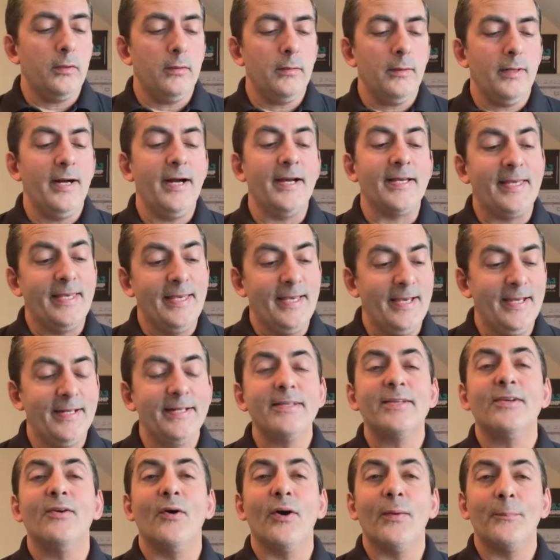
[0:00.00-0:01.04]
again,
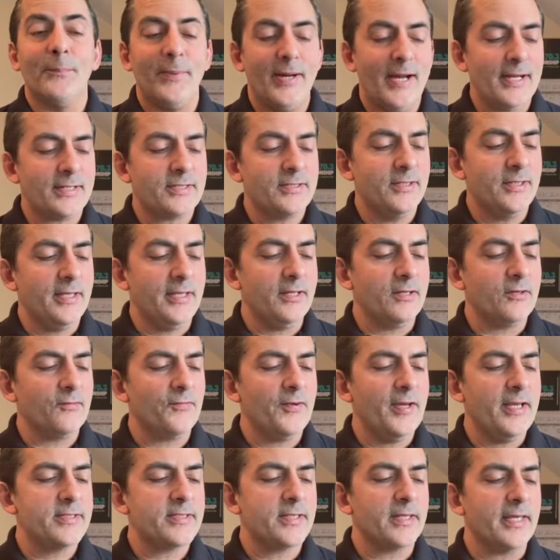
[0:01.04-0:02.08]
going back to the
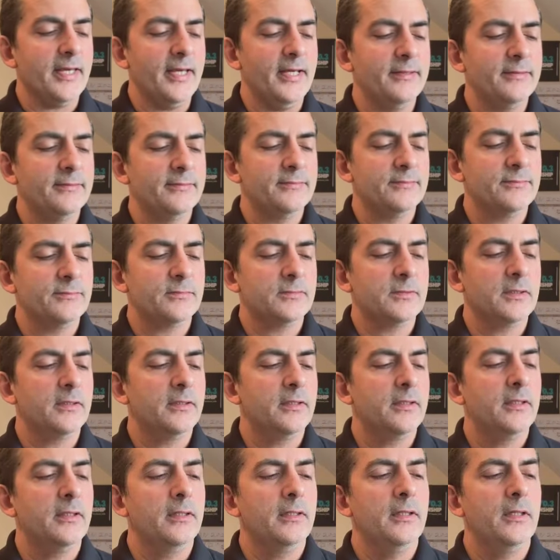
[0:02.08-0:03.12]
interface again,
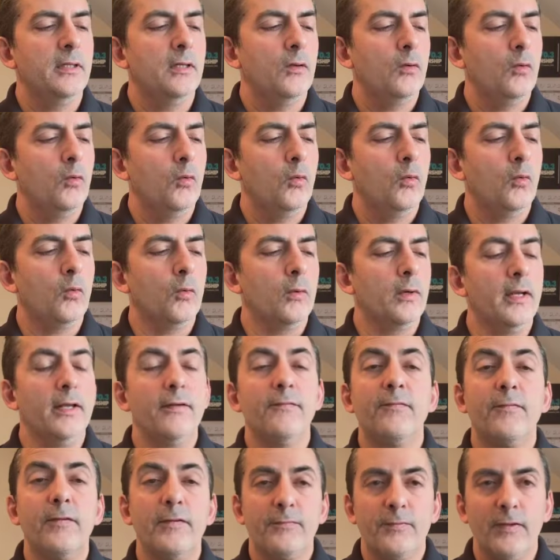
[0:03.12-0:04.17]
we're at
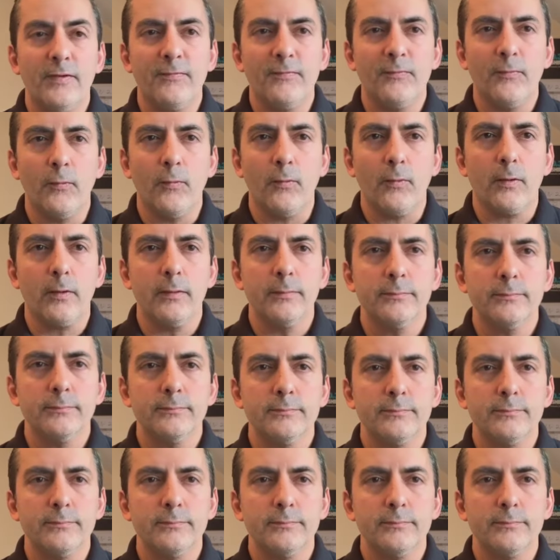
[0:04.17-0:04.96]
54.